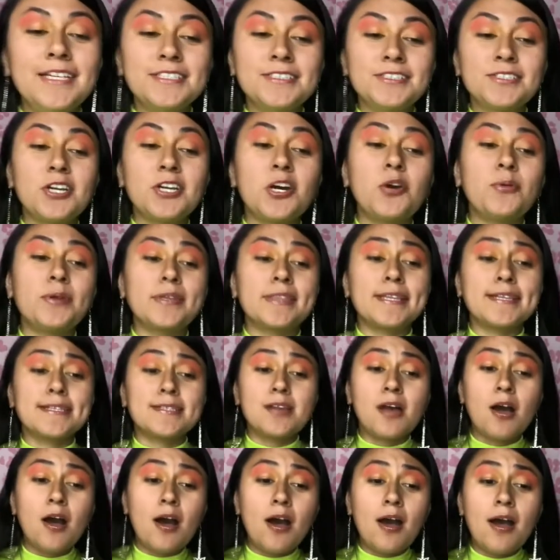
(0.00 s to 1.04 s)
So with this
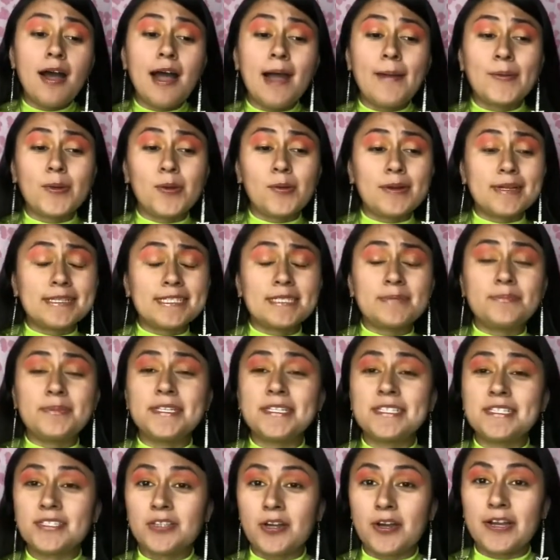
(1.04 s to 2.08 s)
haul, I'm going to be
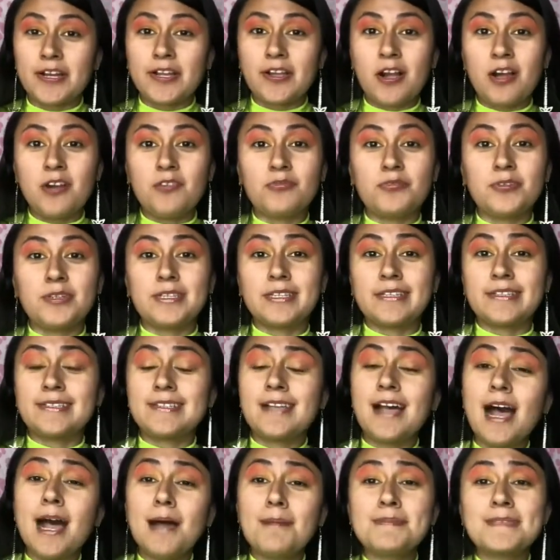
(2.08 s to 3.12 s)
starting off with the
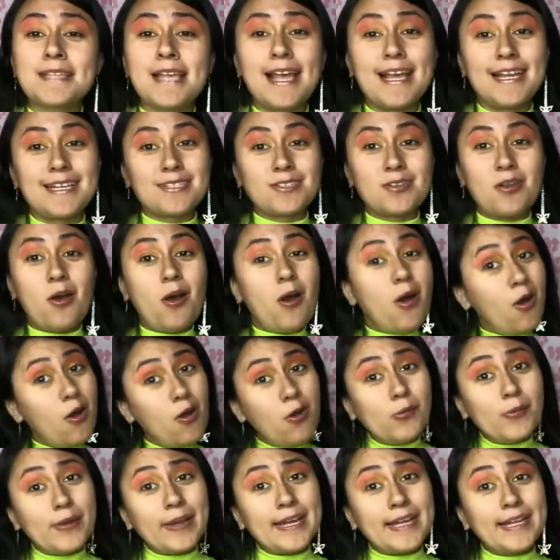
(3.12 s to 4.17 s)
tops as
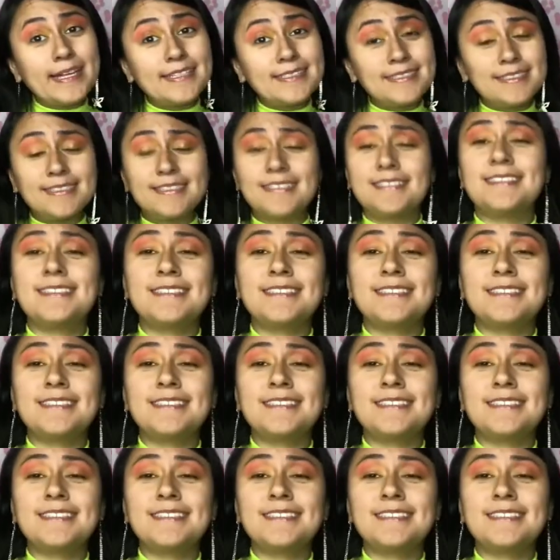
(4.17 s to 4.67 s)
always.